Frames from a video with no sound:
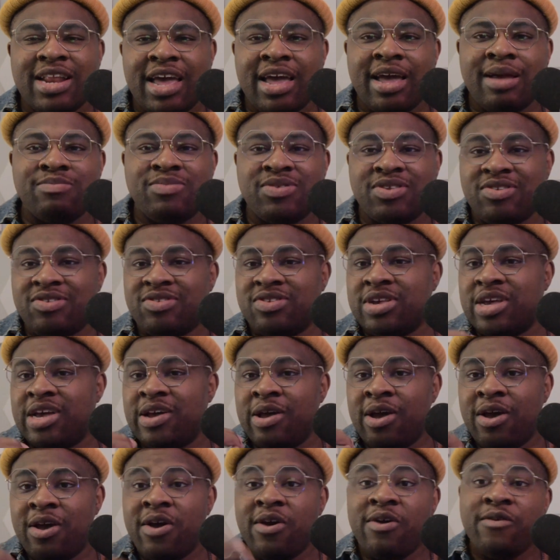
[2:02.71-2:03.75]
Amps. It's a
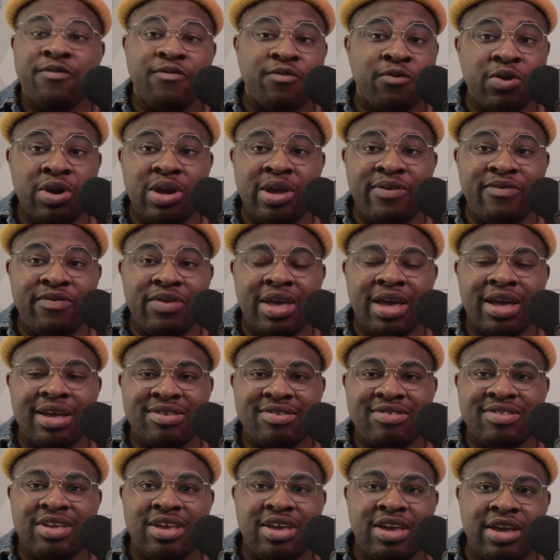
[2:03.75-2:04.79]
free
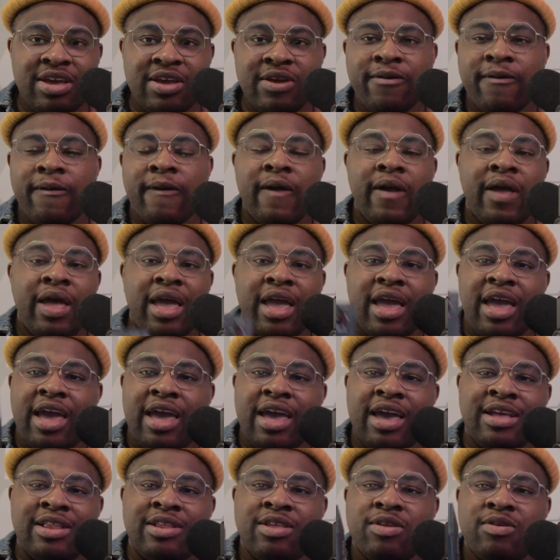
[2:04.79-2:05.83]
VST,
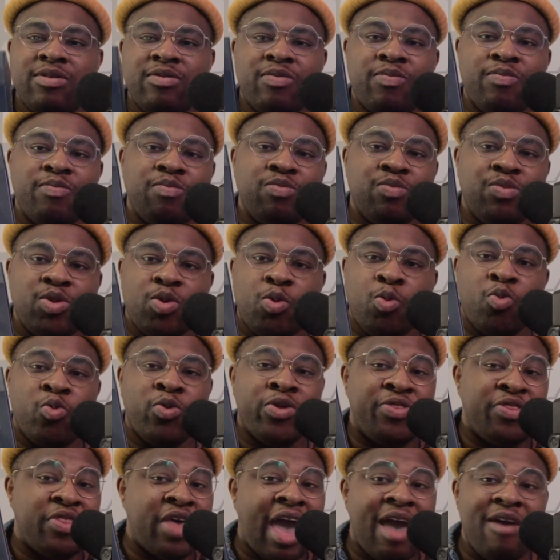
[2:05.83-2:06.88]
and
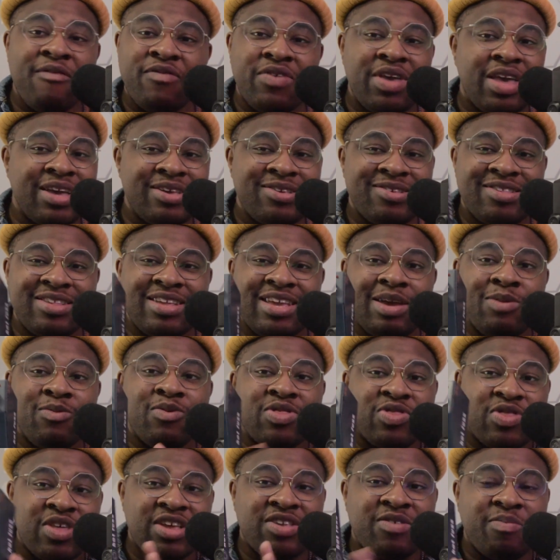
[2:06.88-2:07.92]
with that VST,
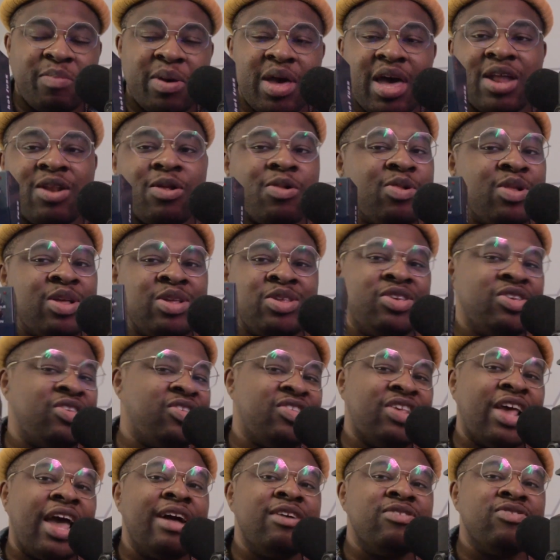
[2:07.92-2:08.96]
with this pedal, it just
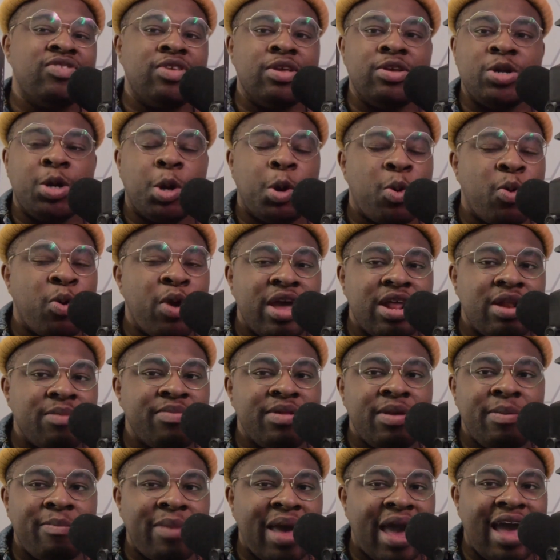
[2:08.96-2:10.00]
sounds
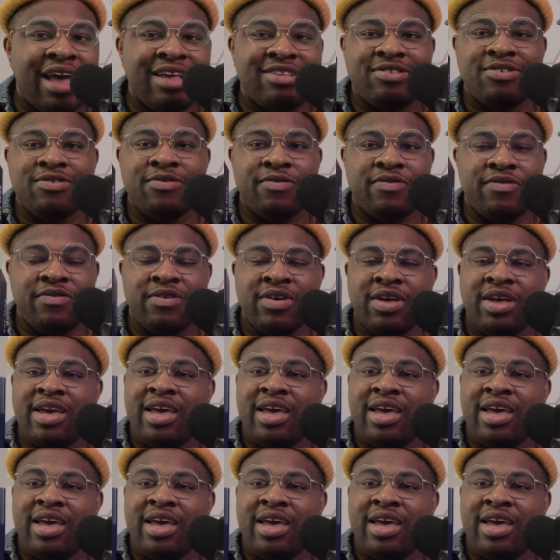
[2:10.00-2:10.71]
incredibly massive.